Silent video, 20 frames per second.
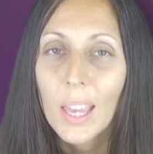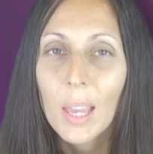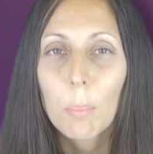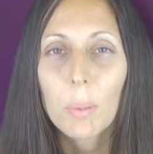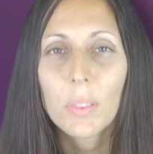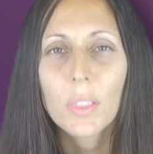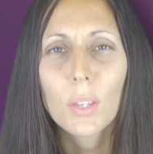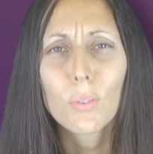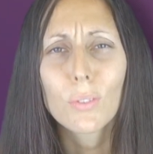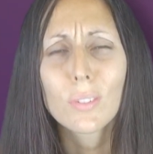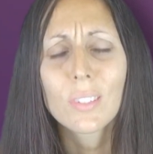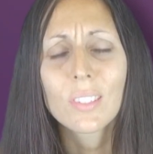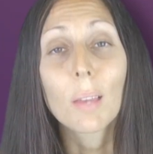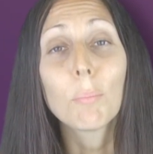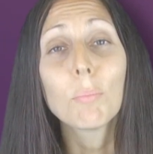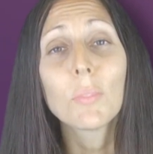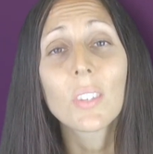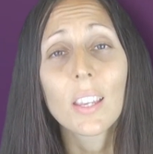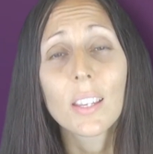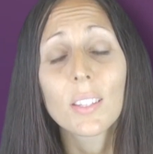but there are
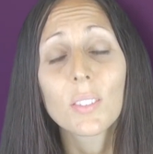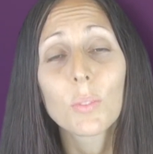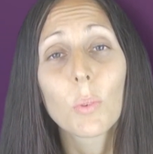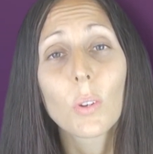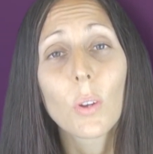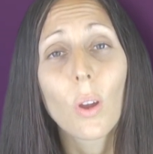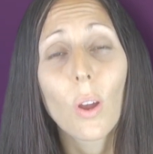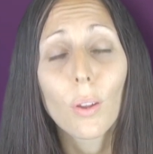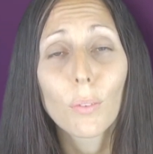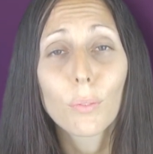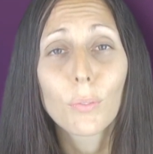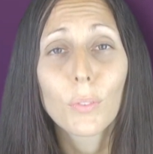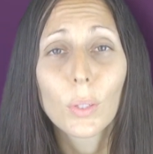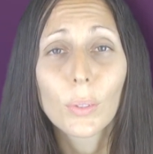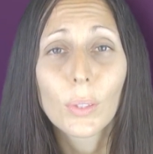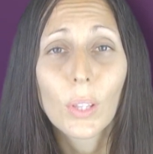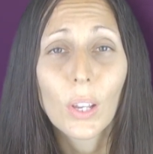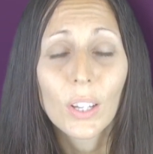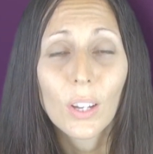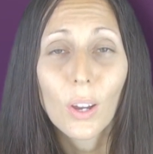some days where I
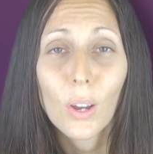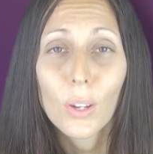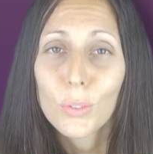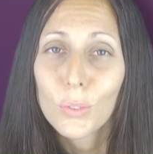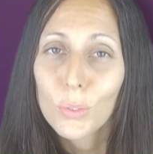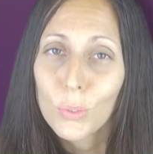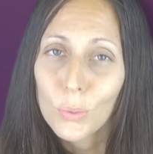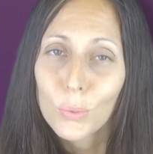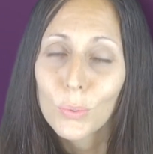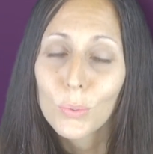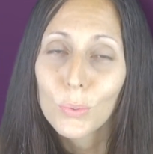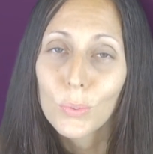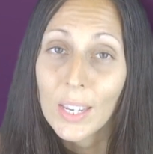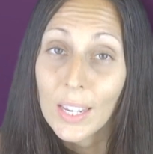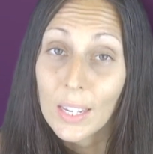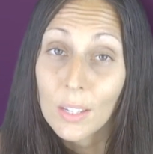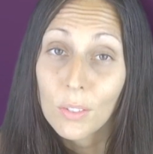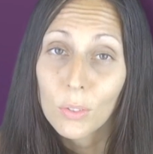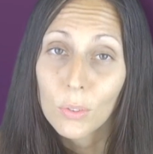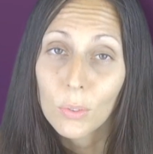feel like I do
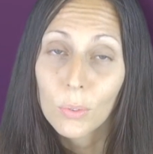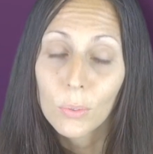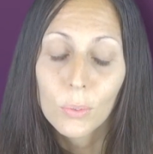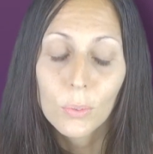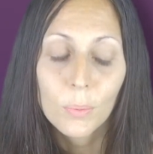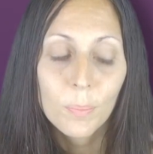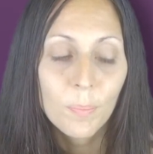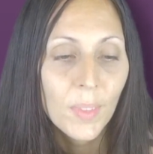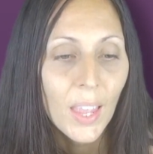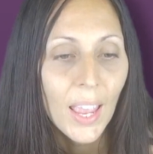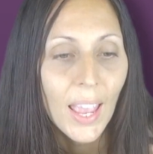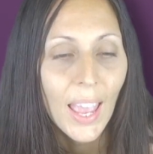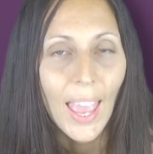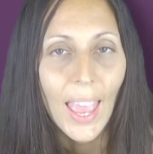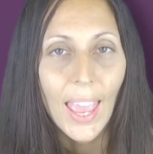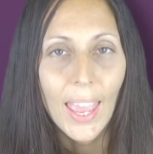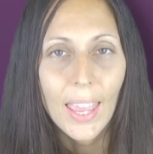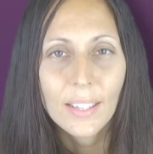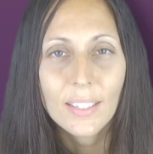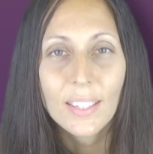need to,
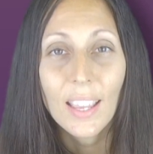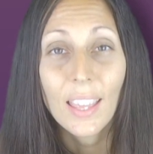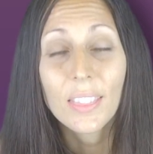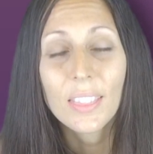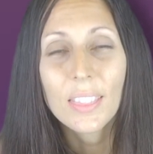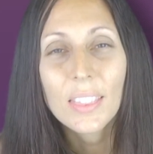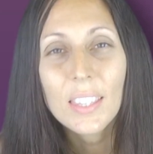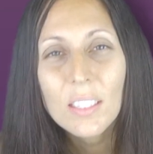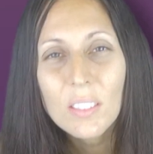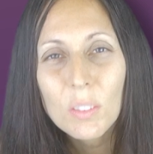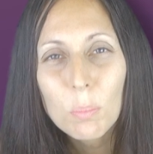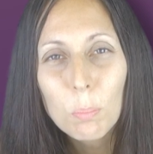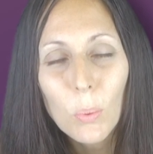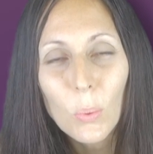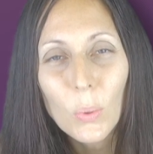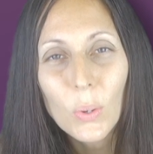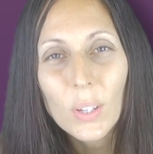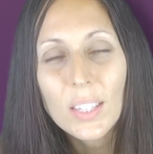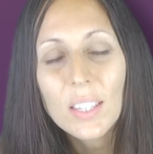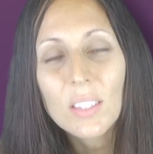and at this
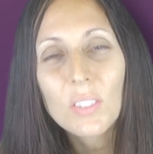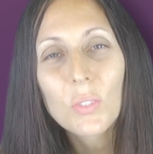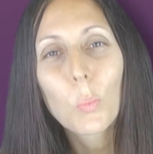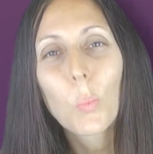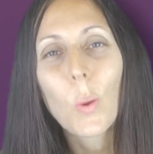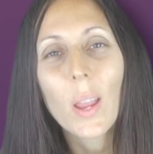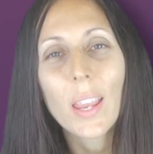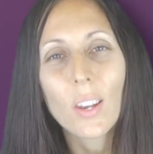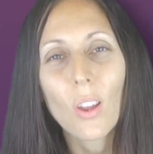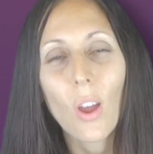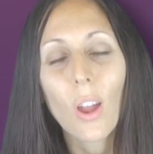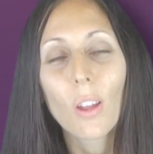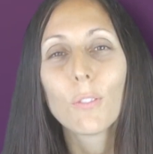point is when I